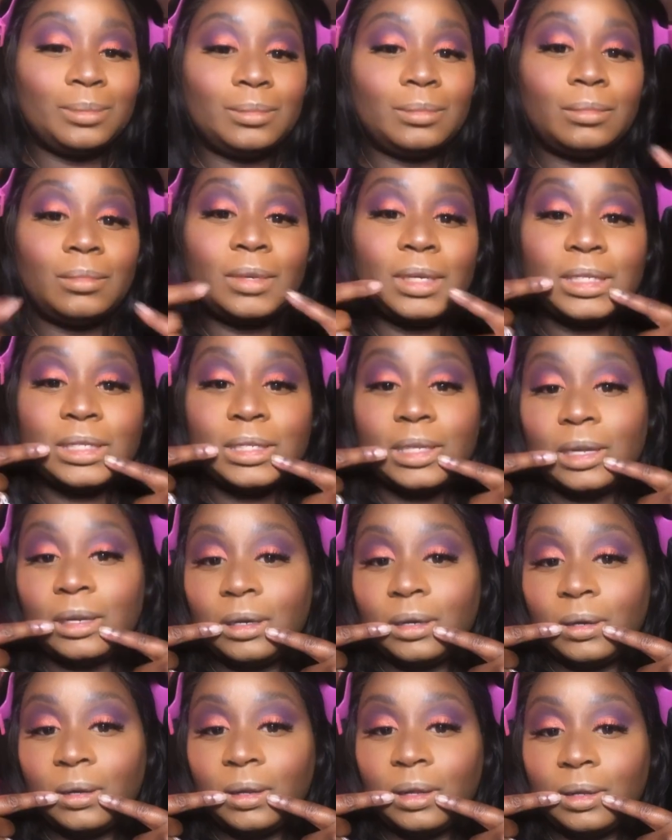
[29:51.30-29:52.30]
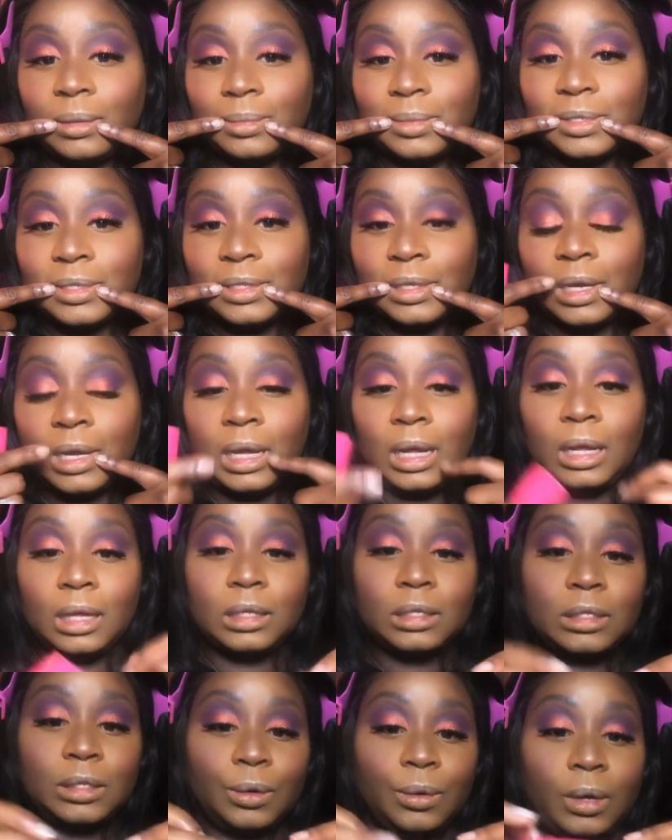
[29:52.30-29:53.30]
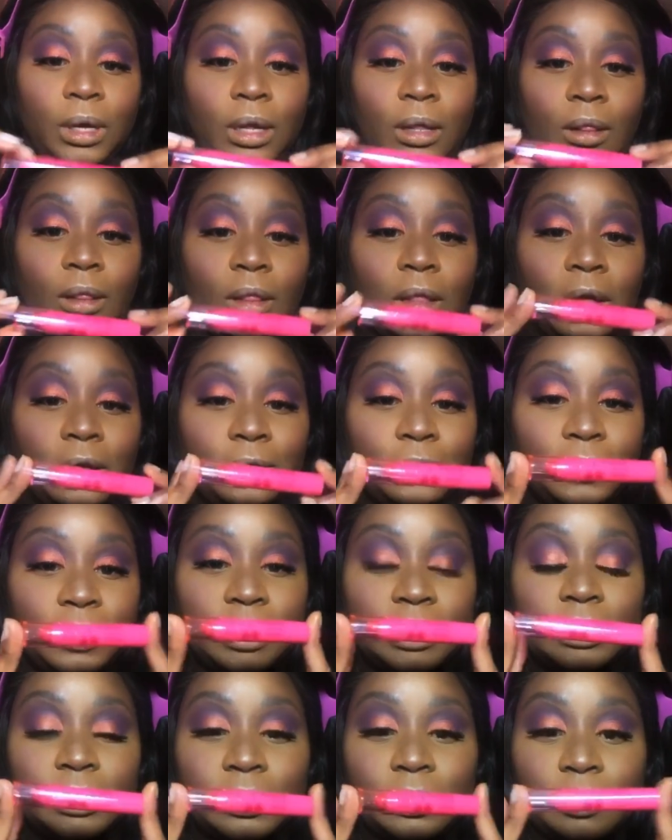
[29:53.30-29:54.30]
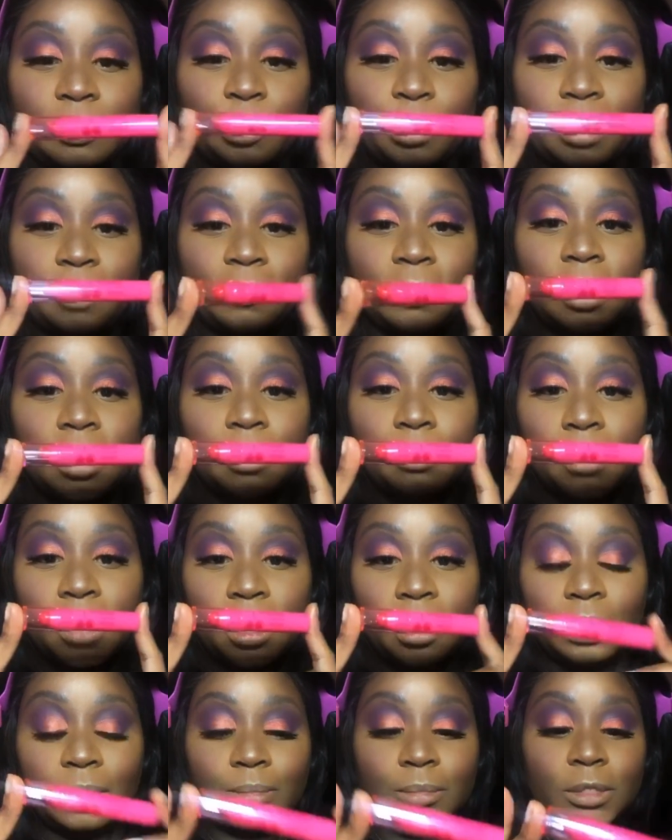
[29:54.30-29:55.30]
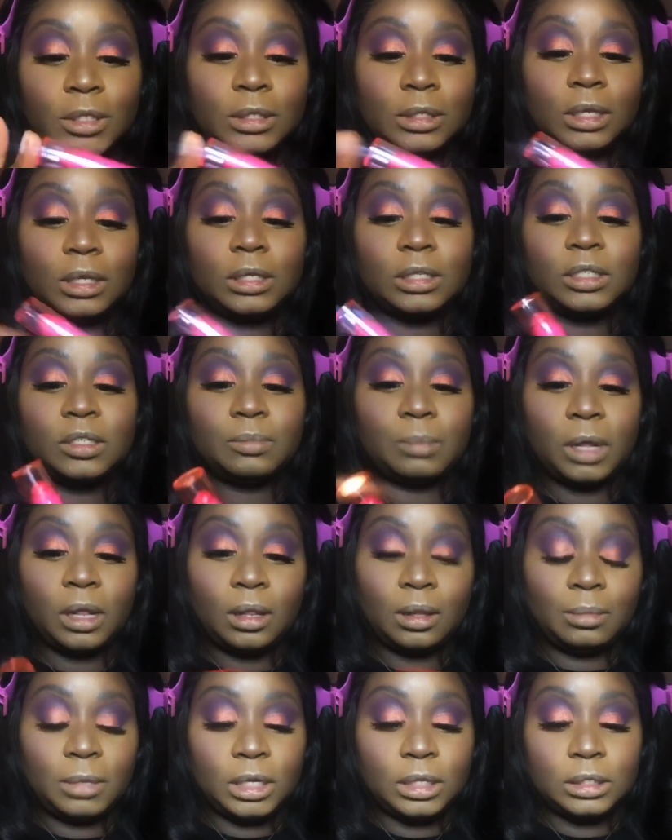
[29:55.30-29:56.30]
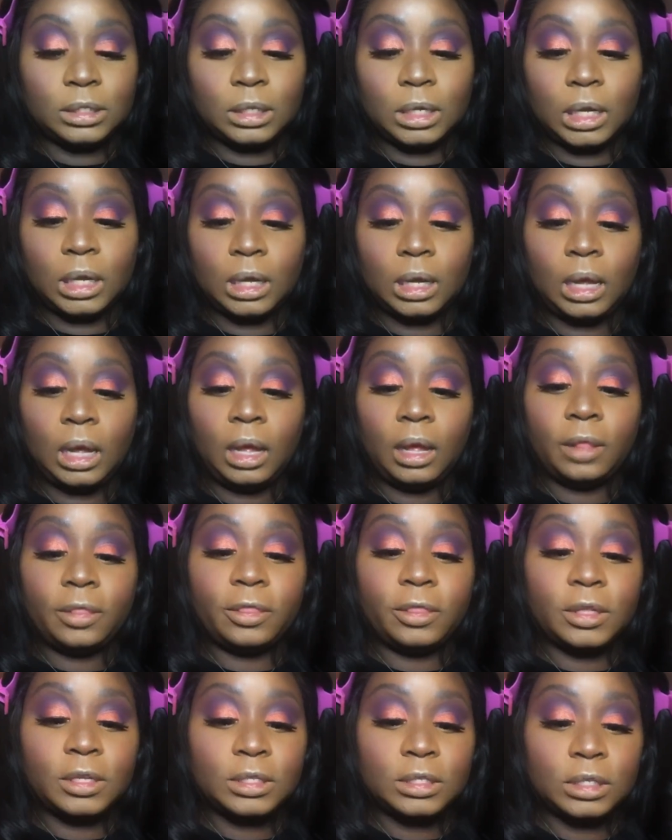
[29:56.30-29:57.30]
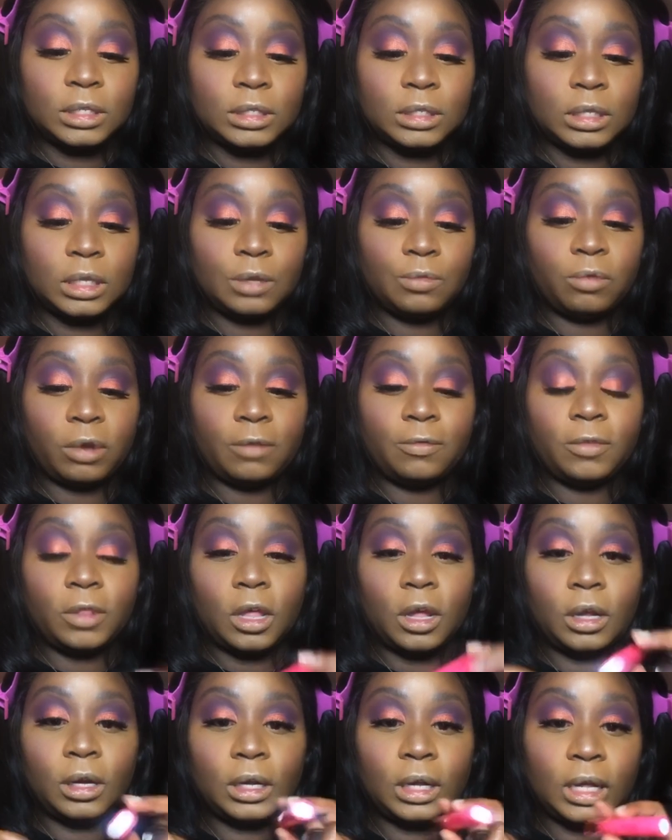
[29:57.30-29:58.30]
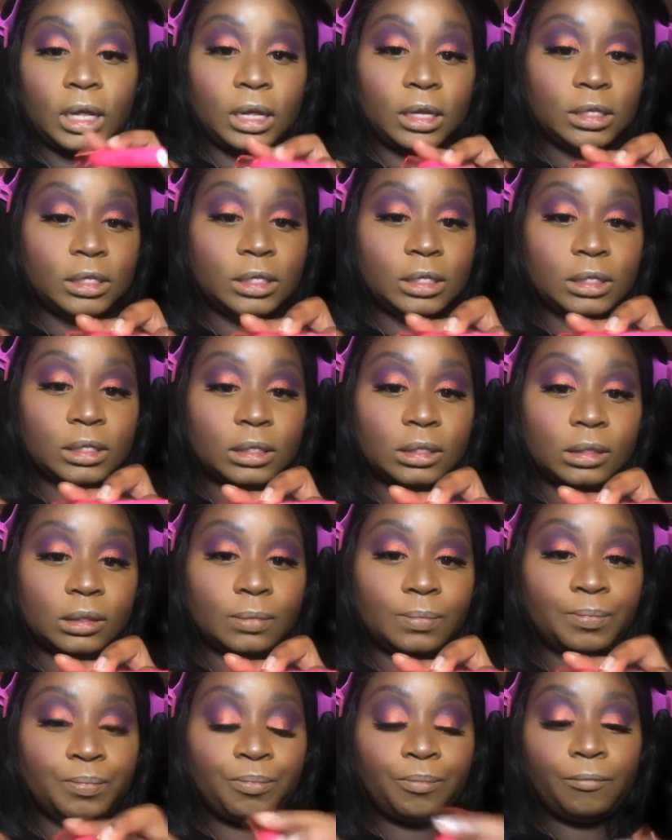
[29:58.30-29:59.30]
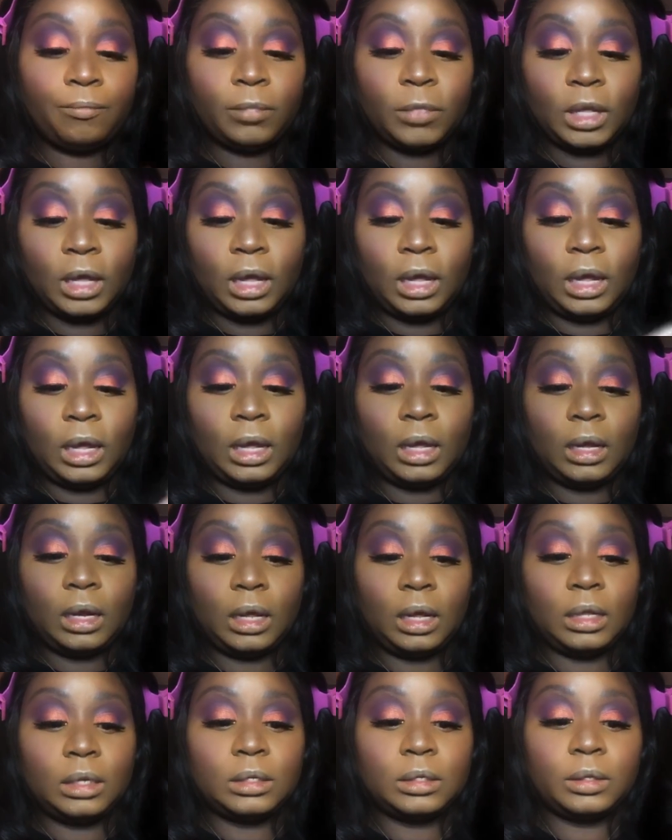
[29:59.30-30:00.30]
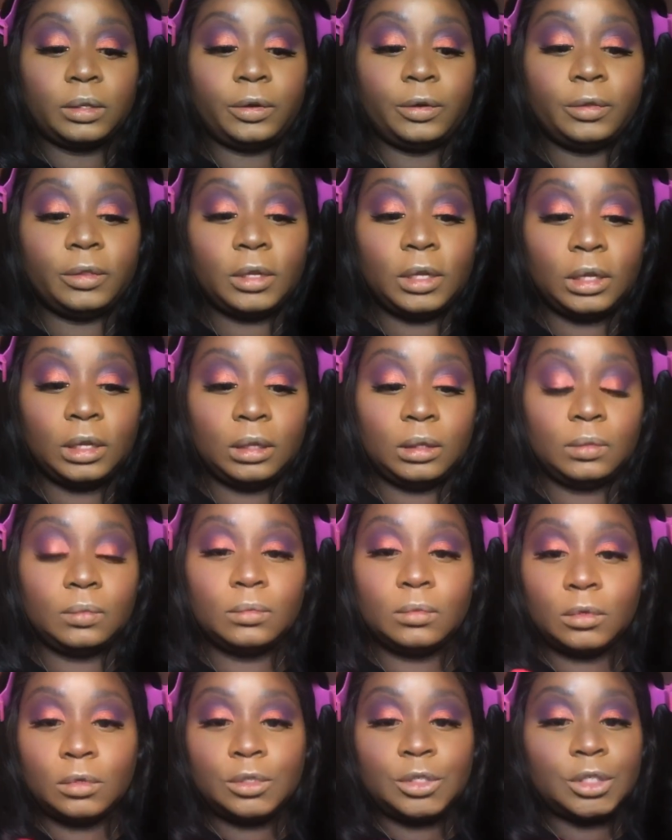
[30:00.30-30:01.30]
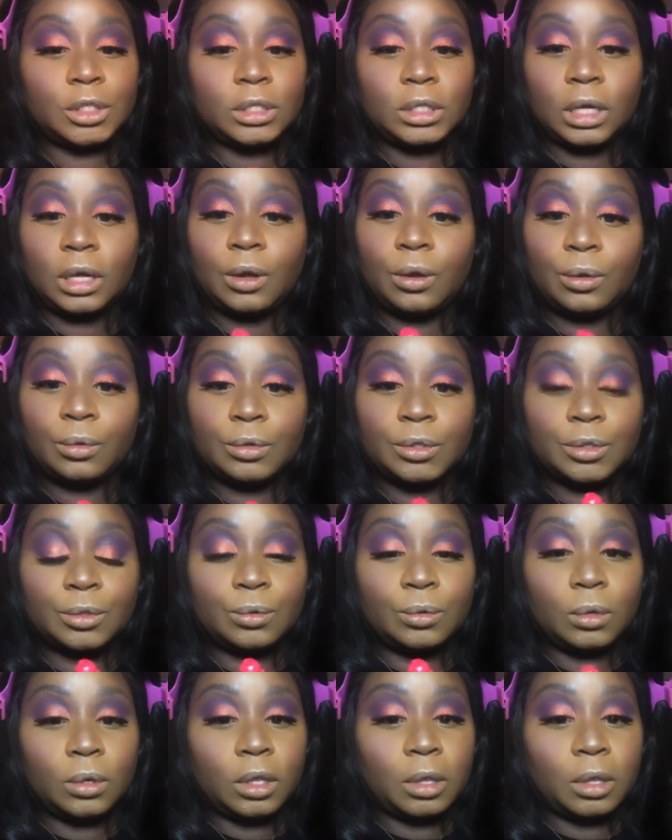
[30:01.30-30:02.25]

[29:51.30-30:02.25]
let's get into lips. So I love these little Revlon bombs. They smell amazing. This is the Revlon Kiss, and it's literally just like an old school lip